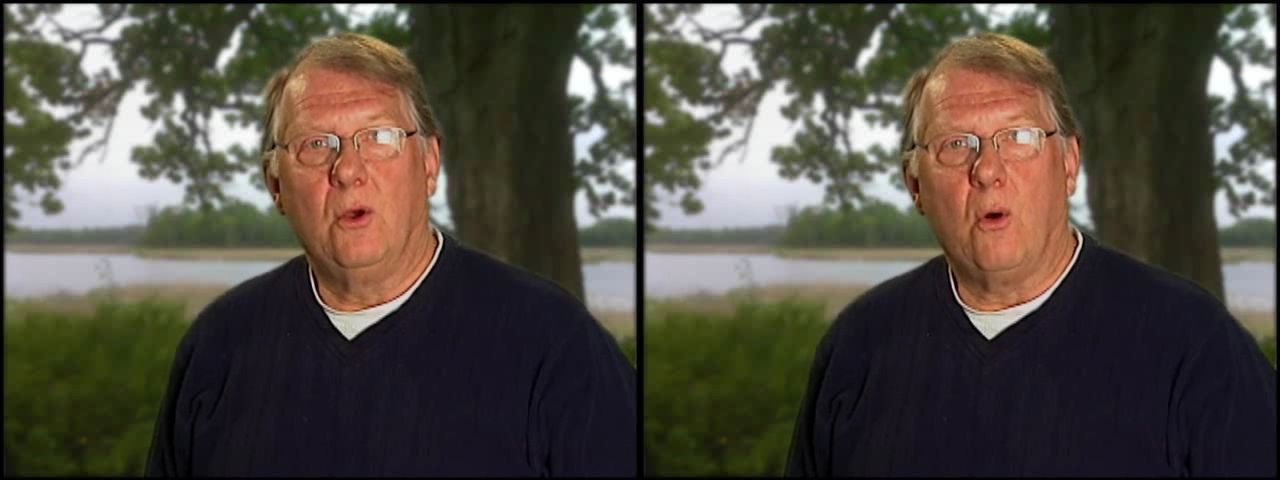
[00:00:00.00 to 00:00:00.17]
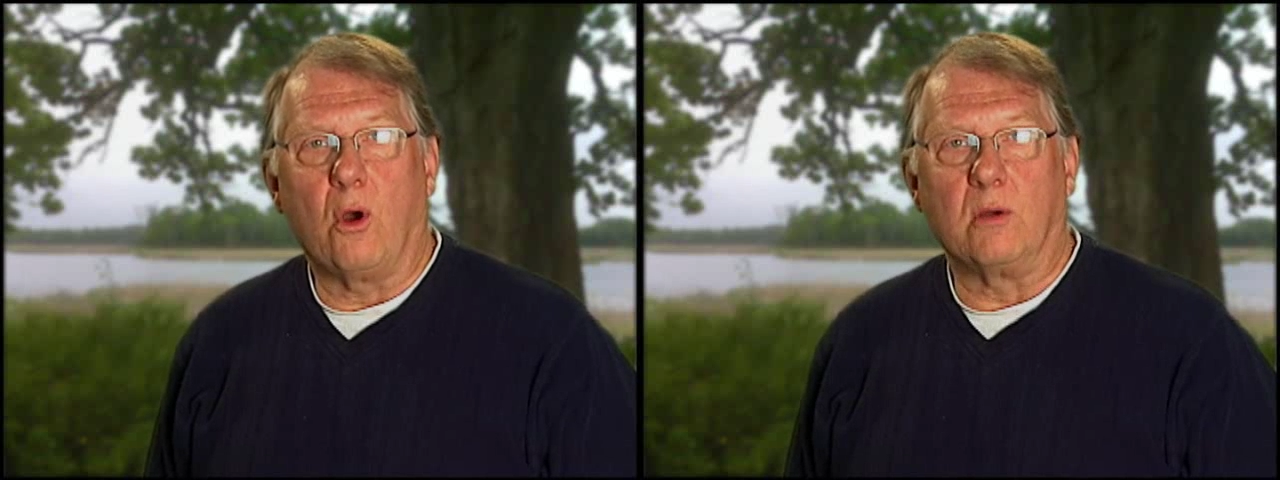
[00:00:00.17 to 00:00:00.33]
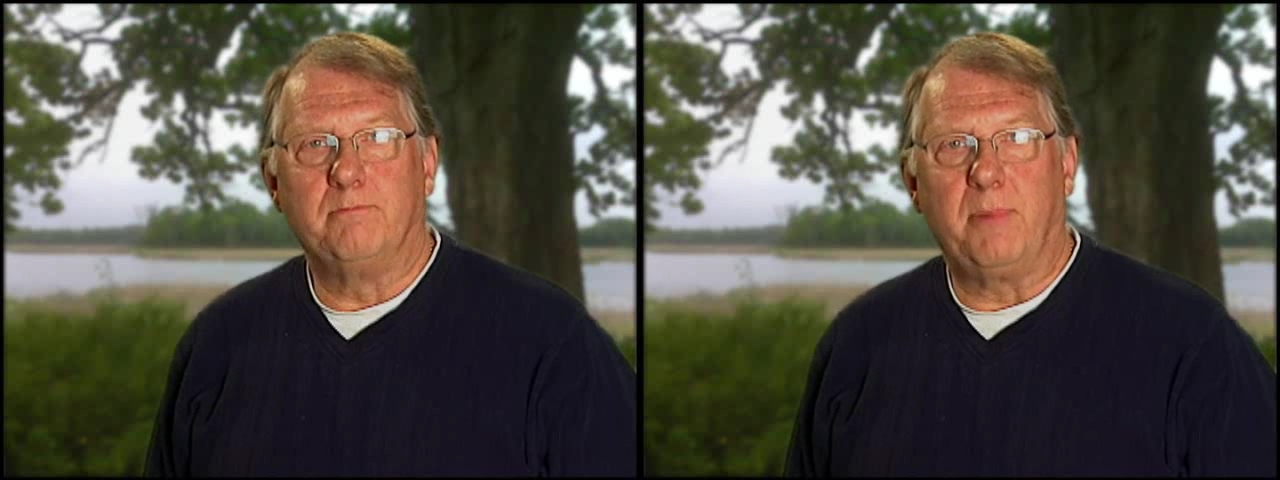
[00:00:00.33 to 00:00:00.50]

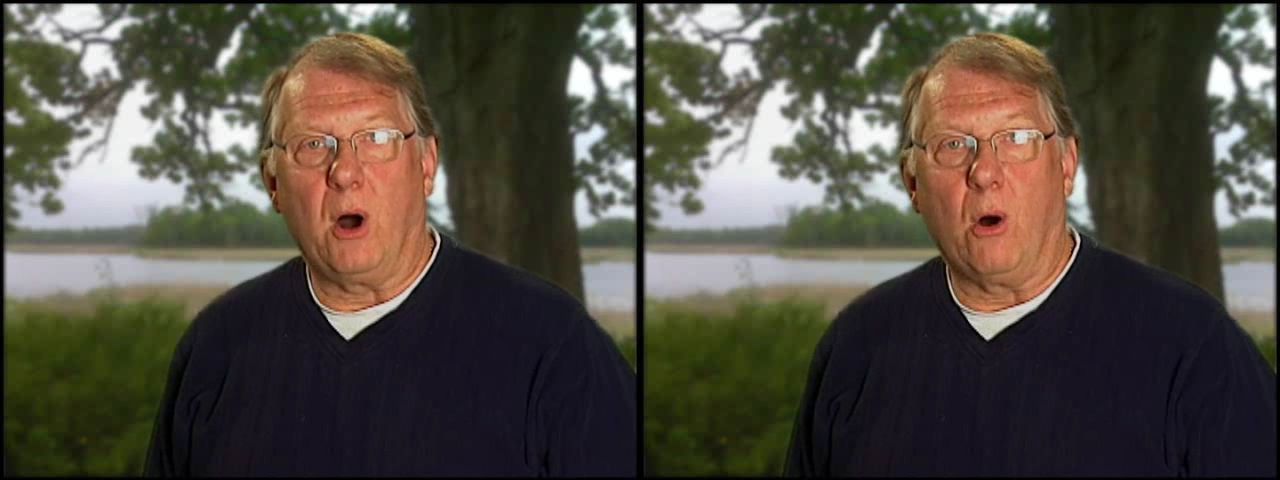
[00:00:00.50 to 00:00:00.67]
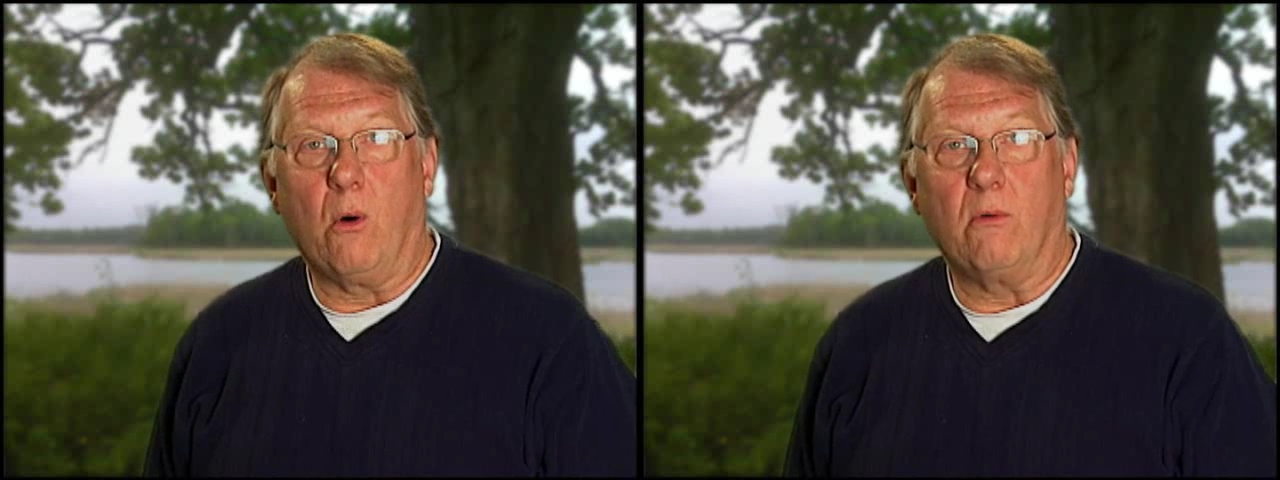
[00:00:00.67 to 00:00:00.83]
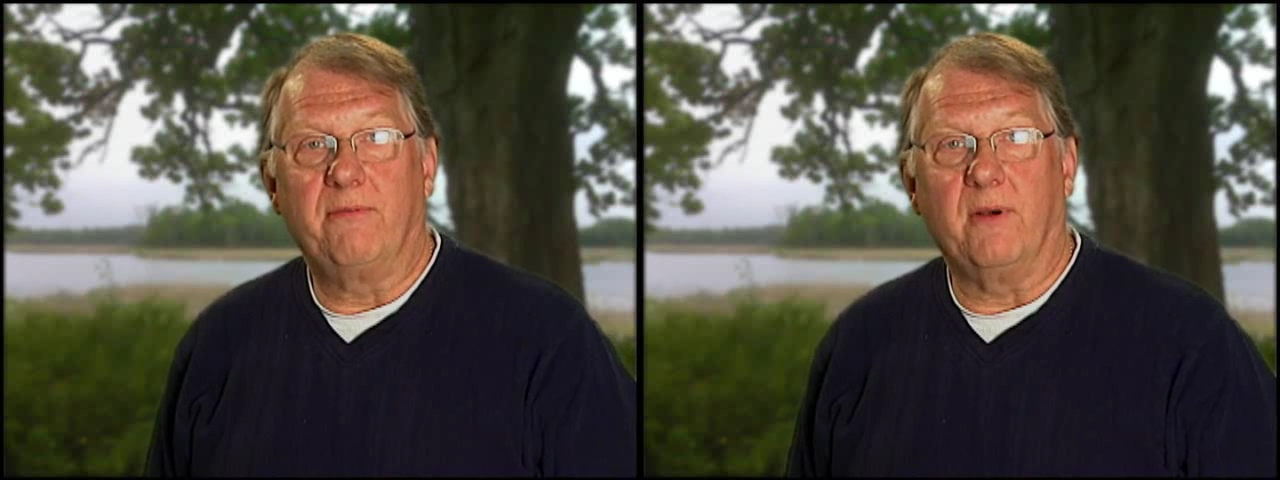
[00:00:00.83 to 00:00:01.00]
or
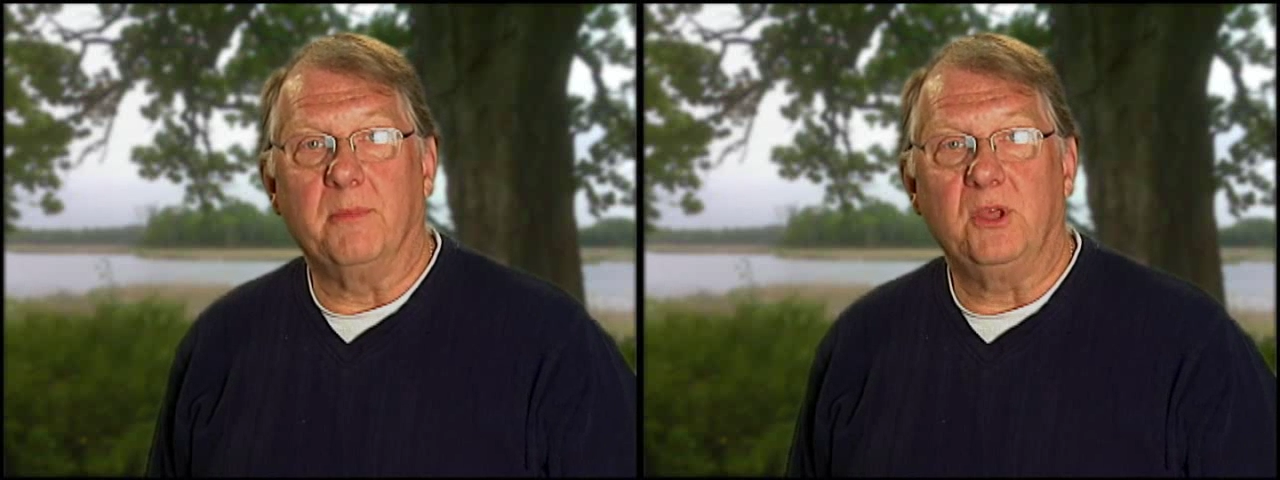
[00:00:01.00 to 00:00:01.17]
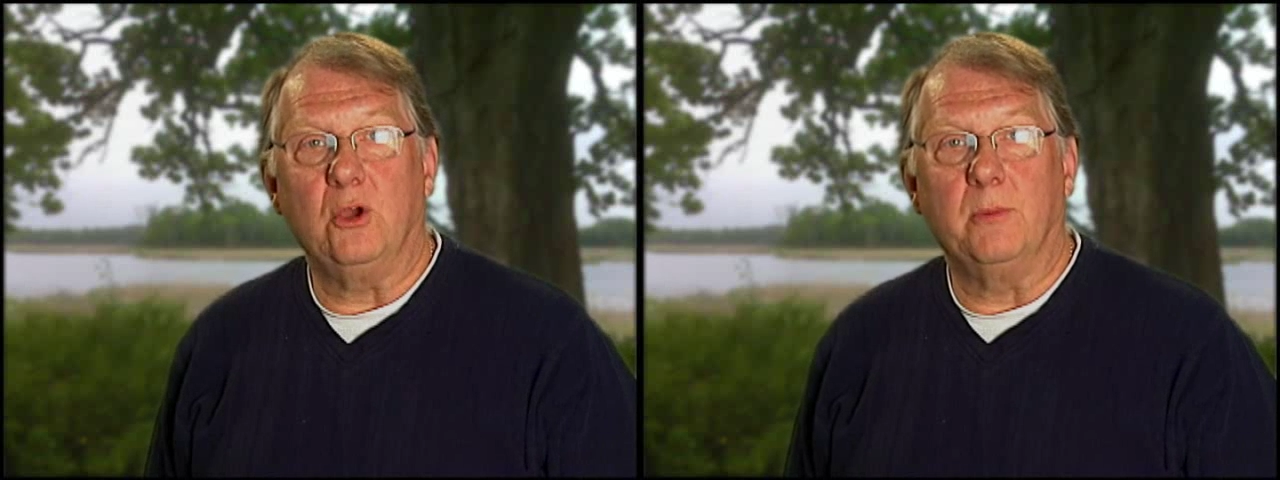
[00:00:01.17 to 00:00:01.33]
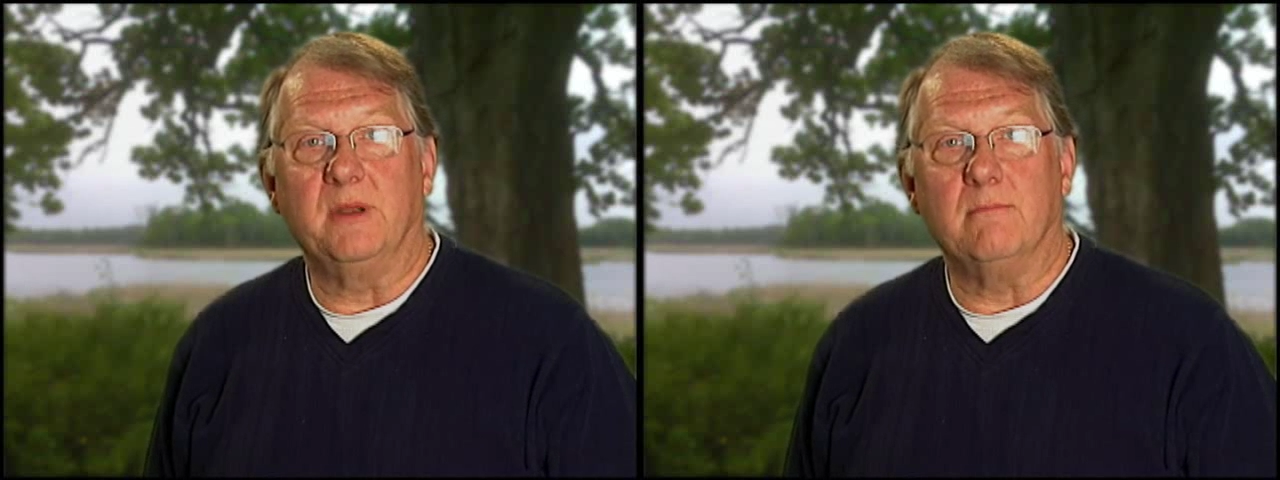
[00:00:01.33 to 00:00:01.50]
bow from
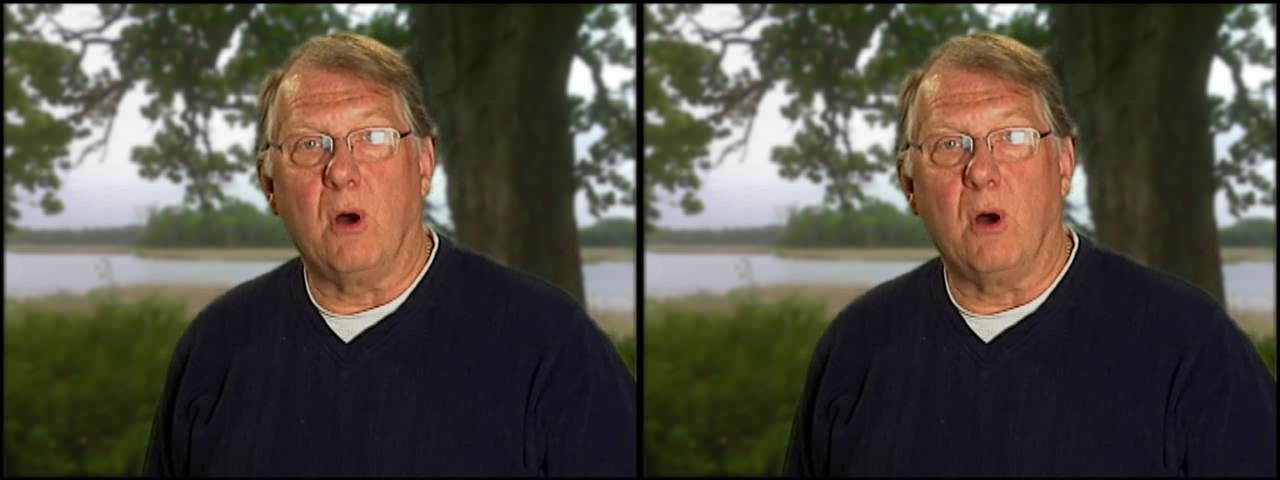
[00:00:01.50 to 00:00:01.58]
human